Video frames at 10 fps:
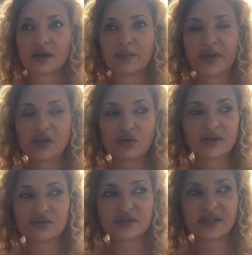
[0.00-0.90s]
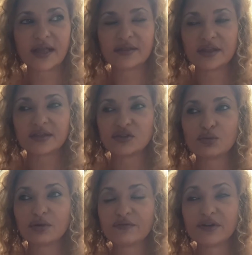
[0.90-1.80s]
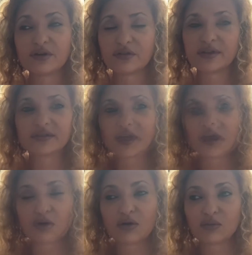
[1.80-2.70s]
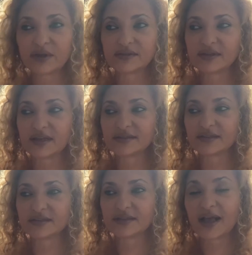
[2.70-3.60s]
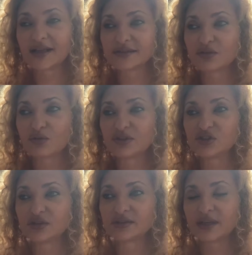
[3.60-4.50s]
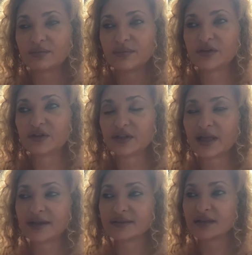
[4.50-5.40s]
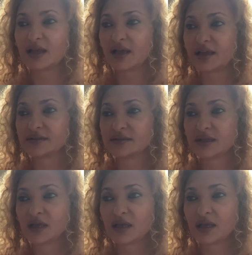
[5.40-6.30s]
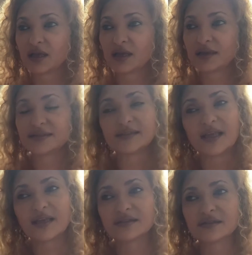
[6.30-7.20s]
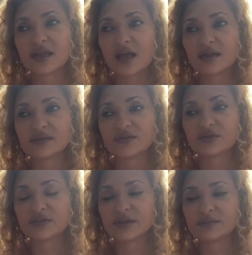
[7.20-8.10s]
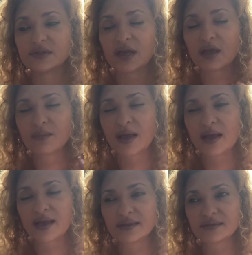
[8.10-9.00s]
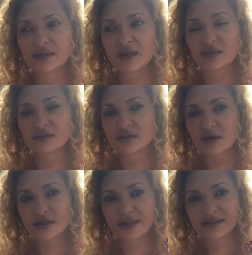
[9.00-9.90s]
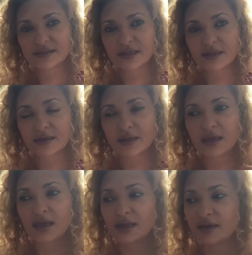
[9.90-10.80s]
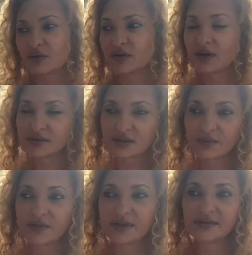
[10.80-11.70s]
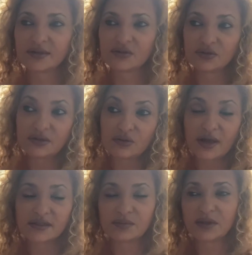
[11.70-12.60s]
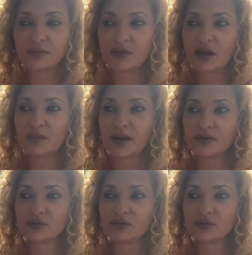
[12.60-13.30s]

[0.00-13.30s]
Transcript: make you understand things. You will figure things out. All what it takes is ask questions and be relaxed, and stay in silence for some time and start listening. Now, there are some things that you need to ask people about,